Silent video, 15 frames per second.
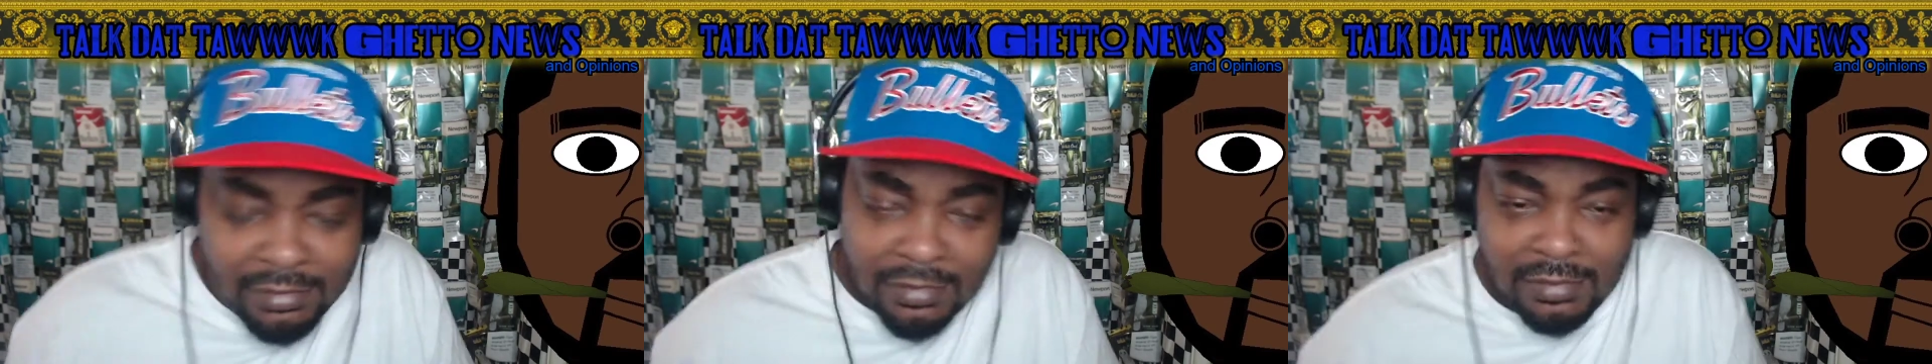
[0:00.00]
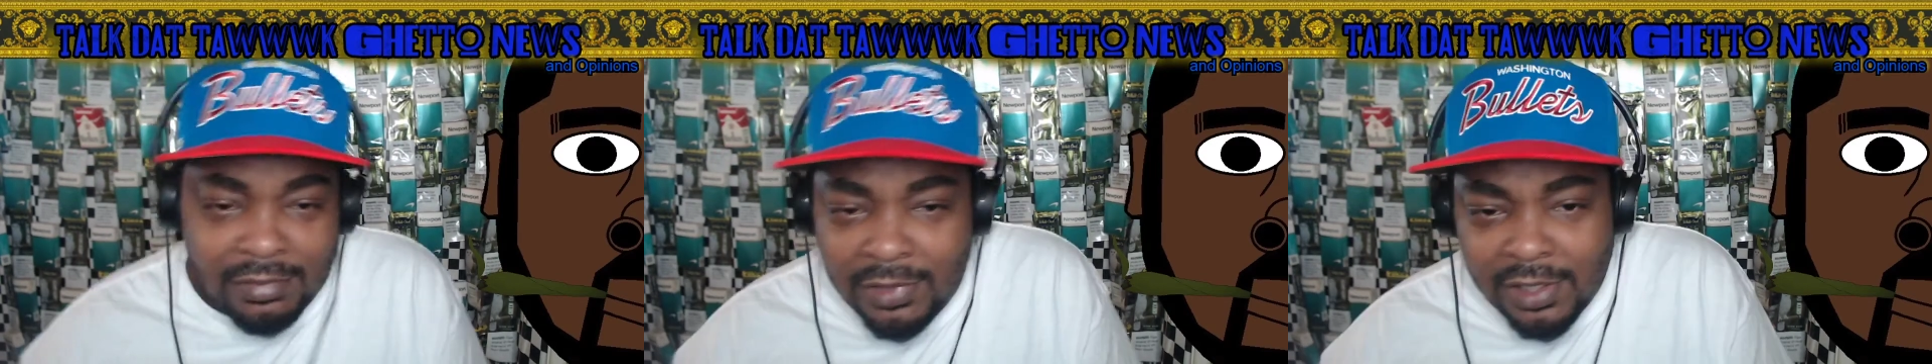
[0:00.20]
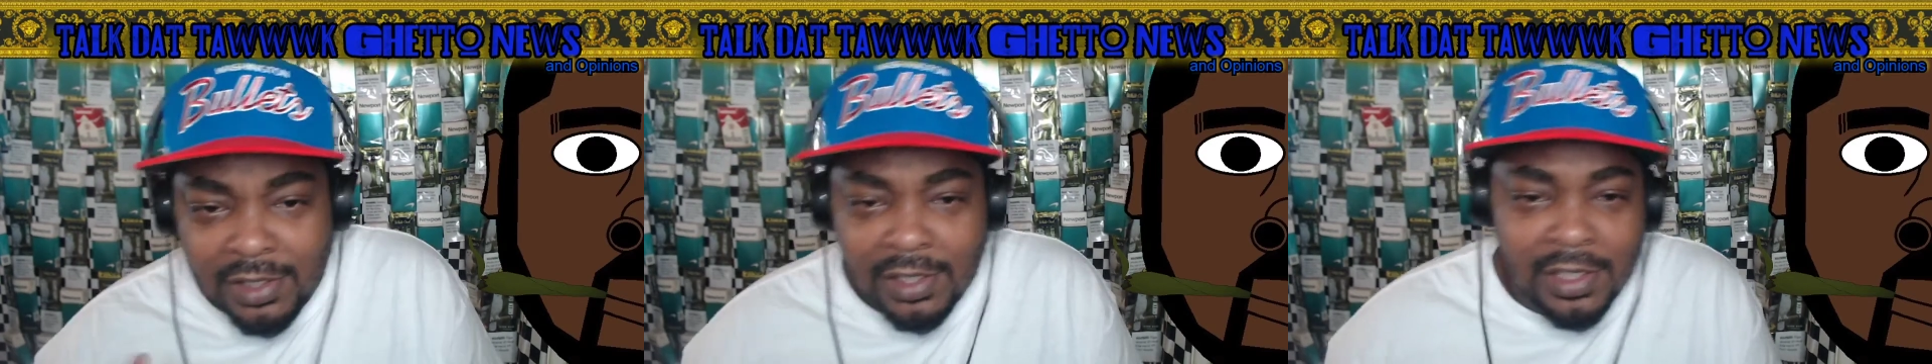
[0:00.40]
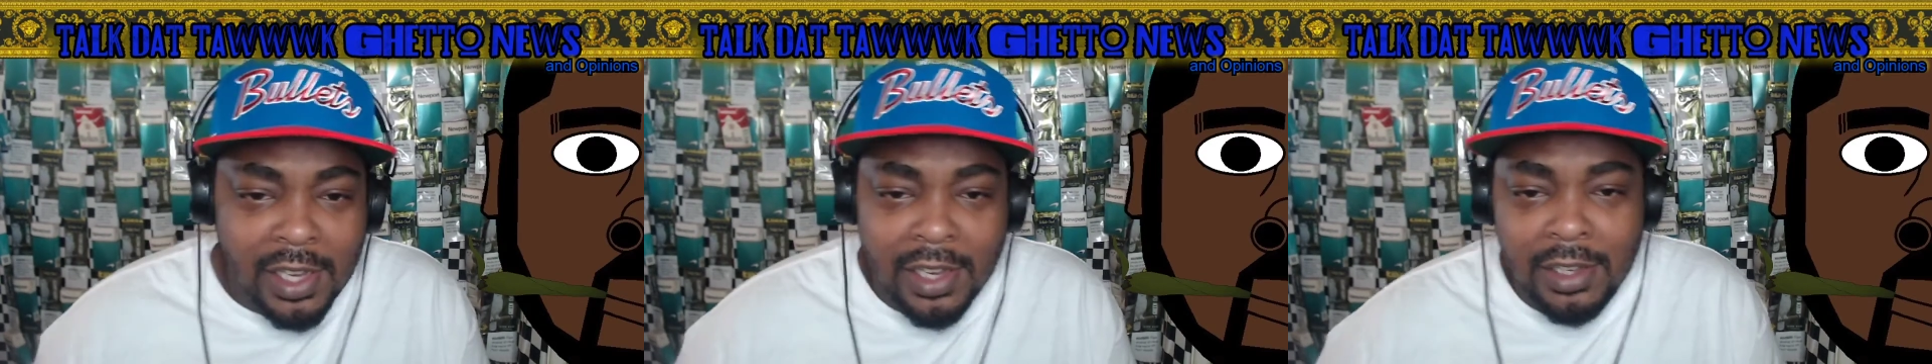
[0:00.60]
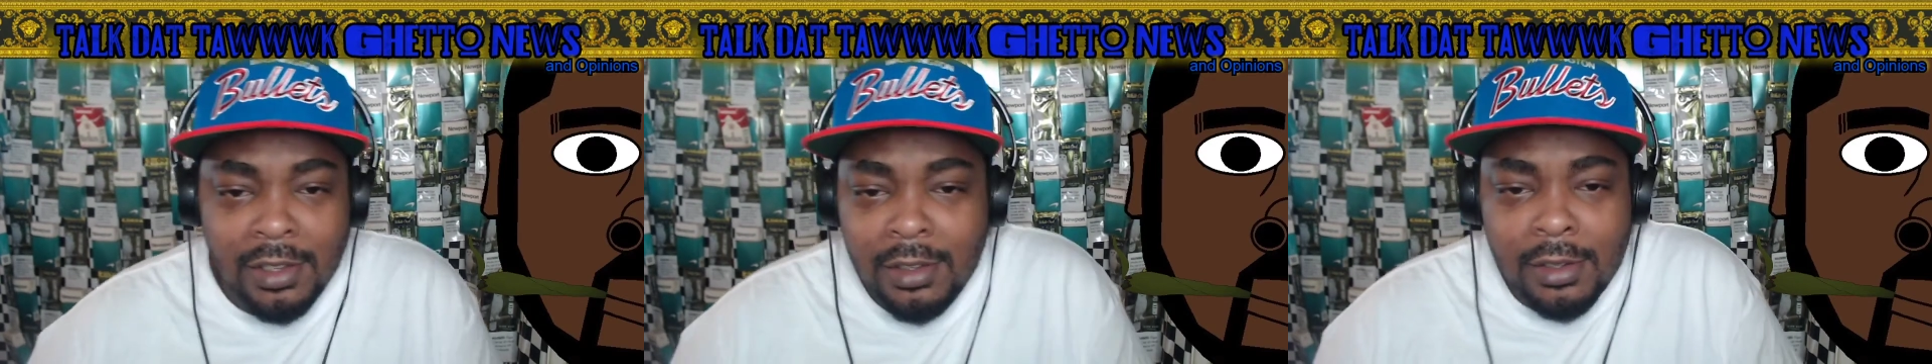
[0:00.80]
It's the
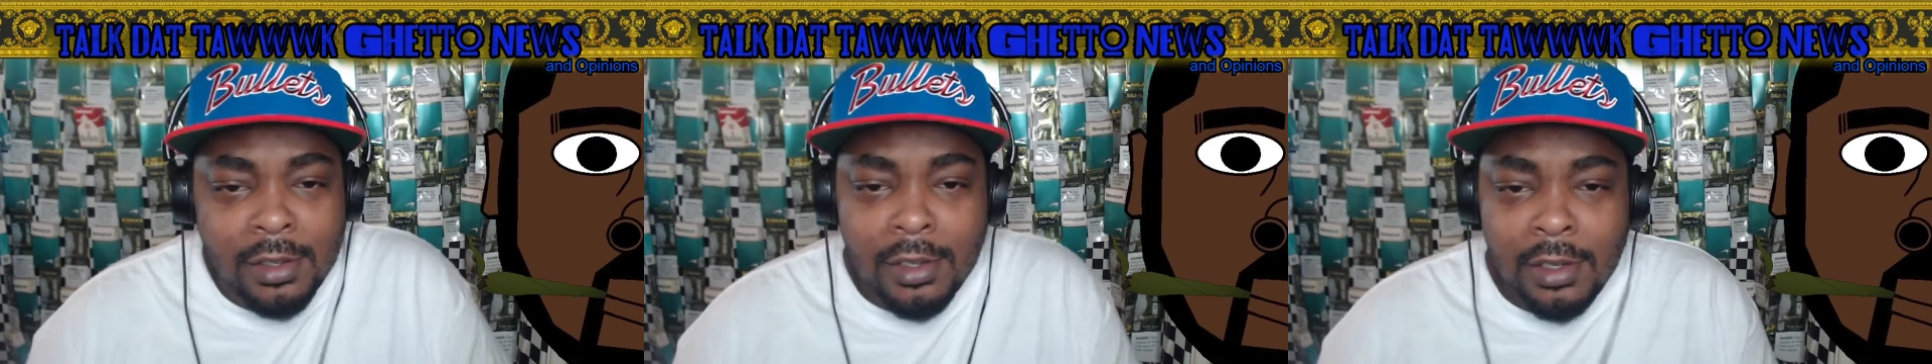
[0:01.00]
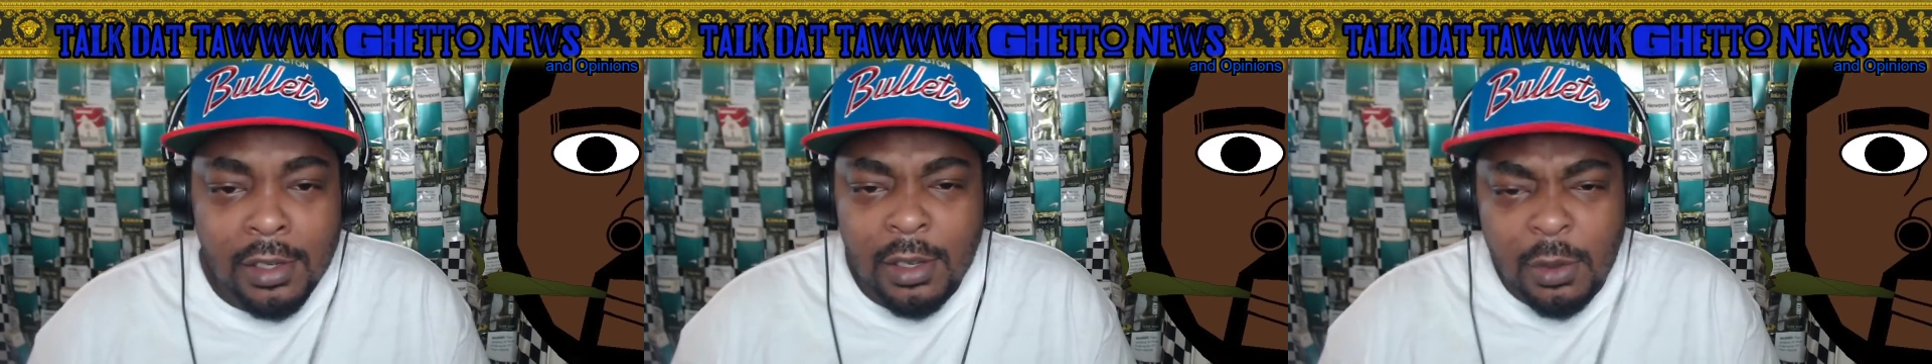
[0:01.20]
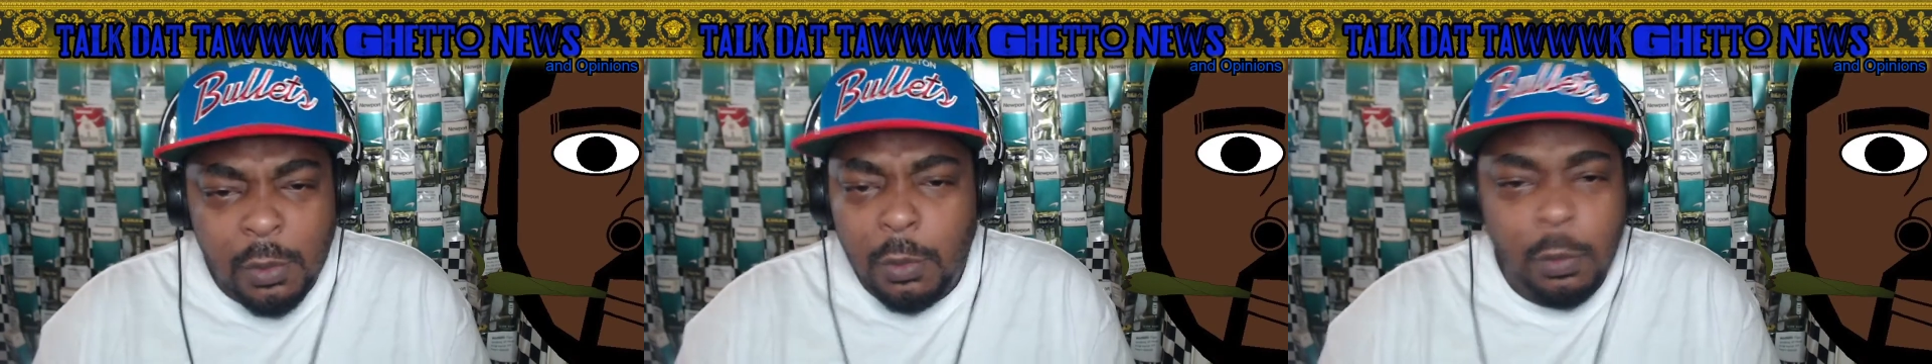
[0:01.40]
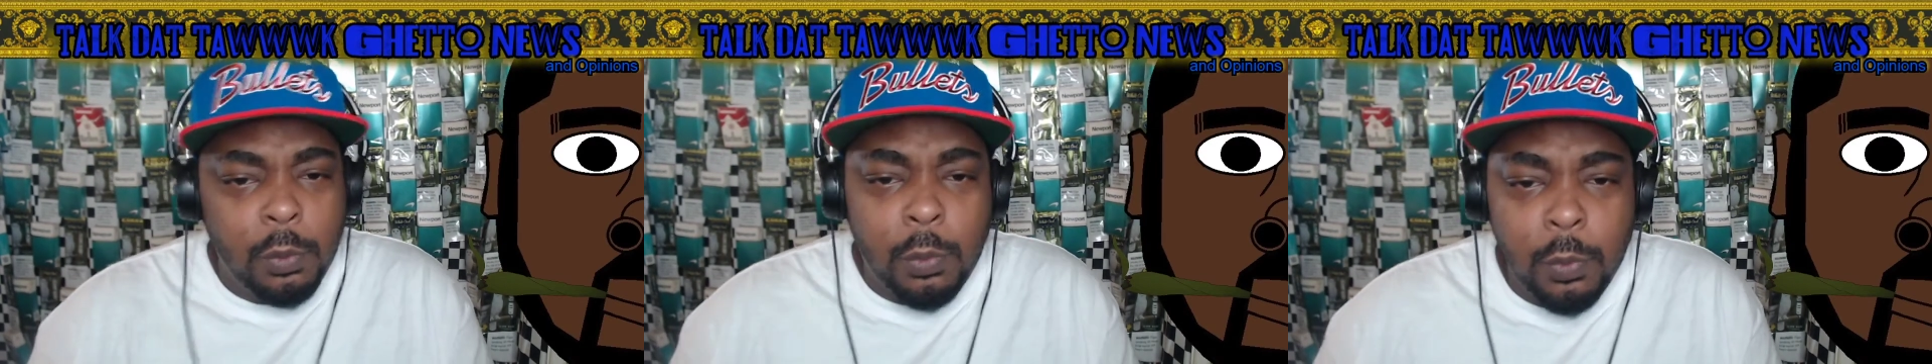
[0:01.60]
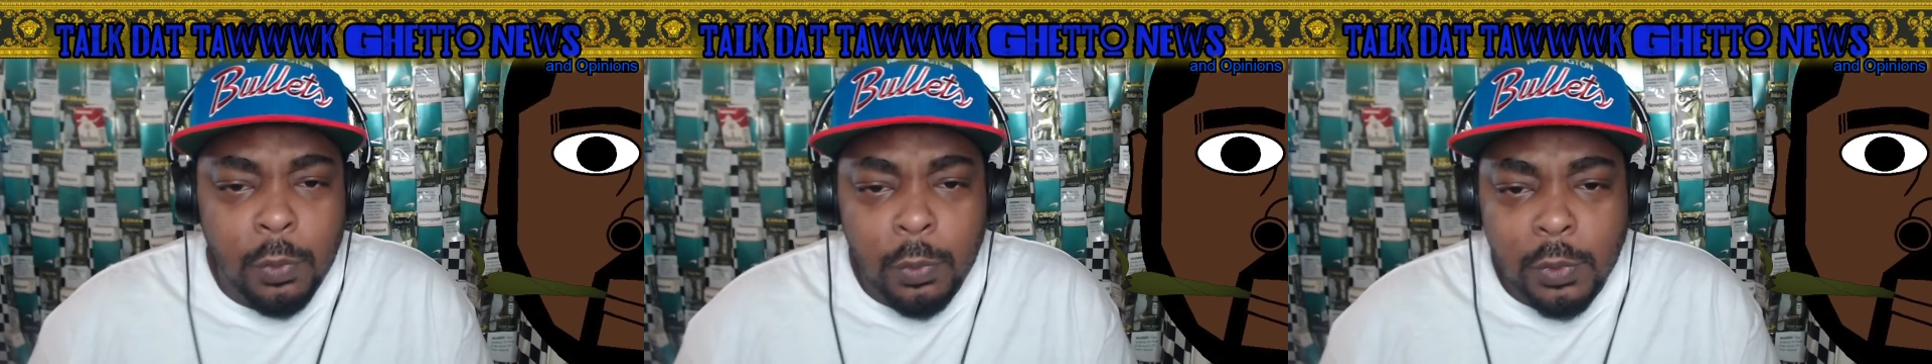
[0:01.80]
site
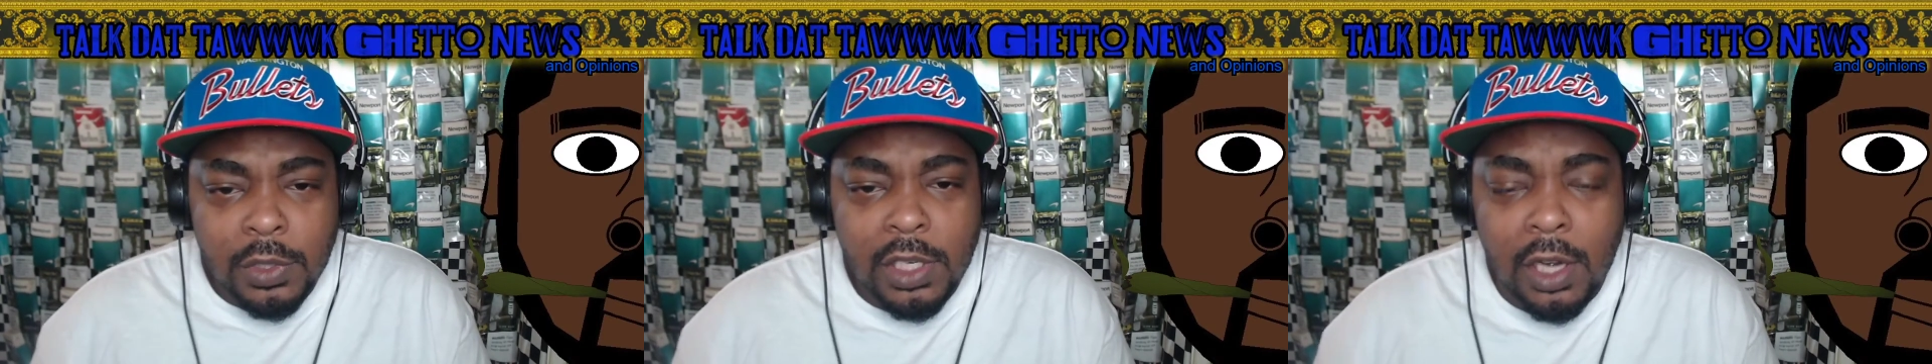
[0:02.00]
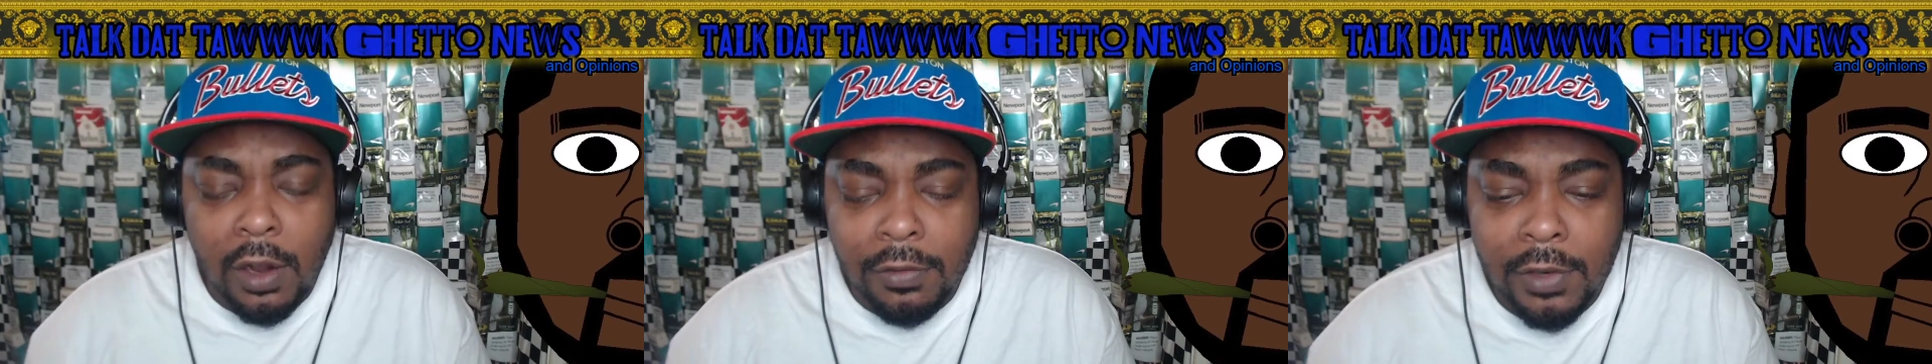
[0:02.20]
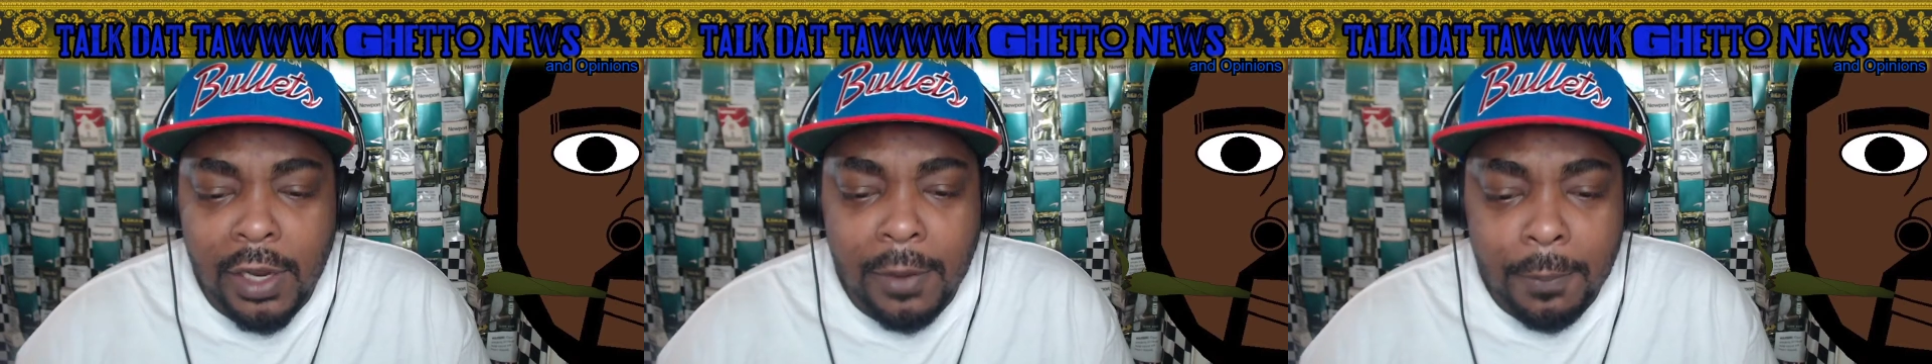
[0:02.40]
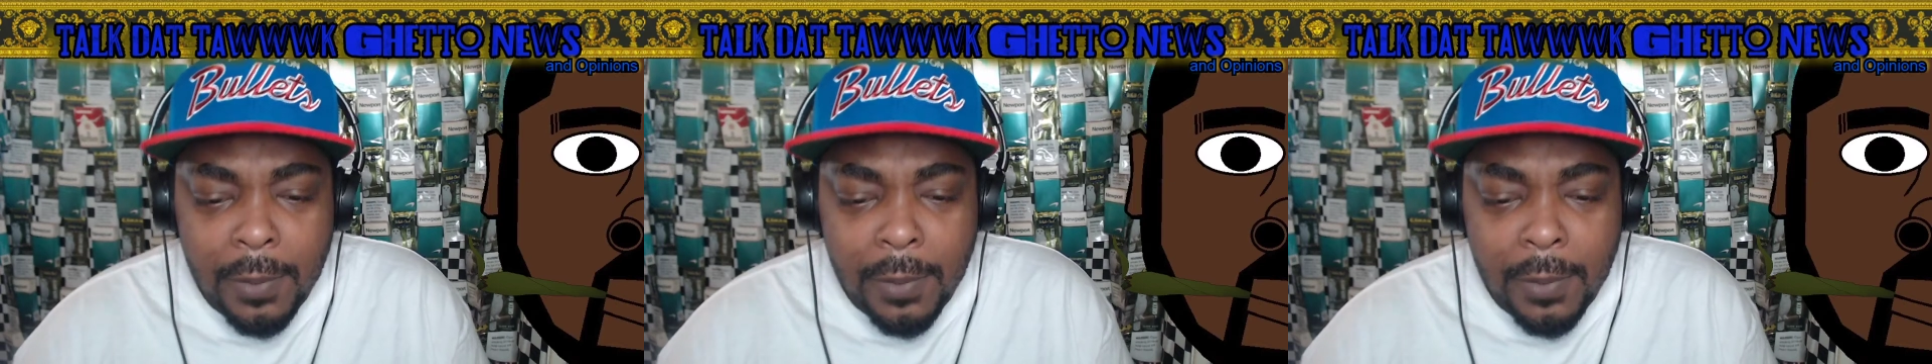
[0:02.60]
let's get off that.